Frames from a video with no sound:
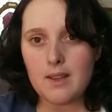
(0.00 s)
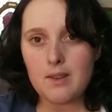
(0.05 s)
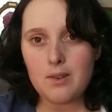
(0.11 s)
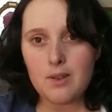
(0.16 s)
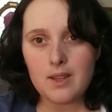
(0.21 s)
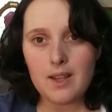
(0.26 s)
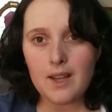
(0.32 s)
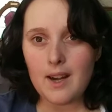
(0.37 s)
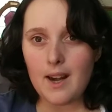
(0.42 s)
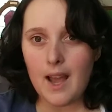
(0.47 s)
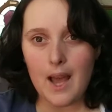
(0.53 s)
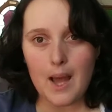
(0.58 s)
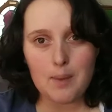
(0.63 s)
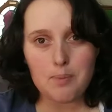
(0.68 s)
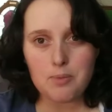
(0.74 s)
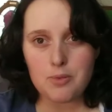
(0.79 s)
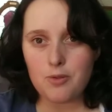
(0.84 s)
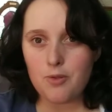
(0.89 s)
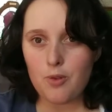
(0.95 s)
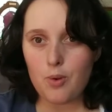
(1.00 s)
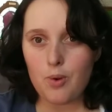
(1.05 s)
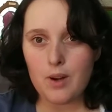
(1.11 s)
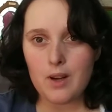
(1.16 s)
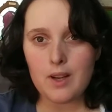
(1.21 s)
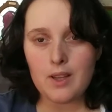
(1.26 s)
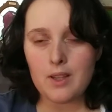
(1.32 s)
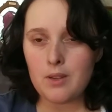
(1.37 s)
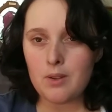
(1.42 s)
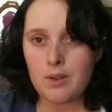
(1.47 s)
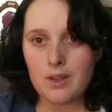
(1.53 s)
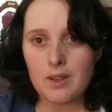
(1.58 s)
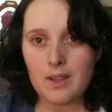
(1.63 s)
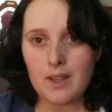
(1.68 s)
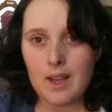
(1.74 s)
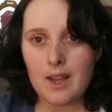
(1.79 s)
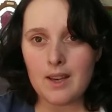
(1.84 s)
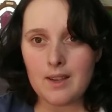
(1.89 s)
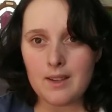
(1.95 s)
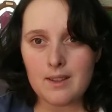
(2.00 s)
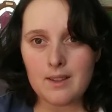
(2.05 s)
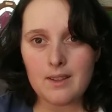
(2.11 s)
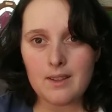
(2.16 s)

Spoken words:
You can get apps for it. You can get,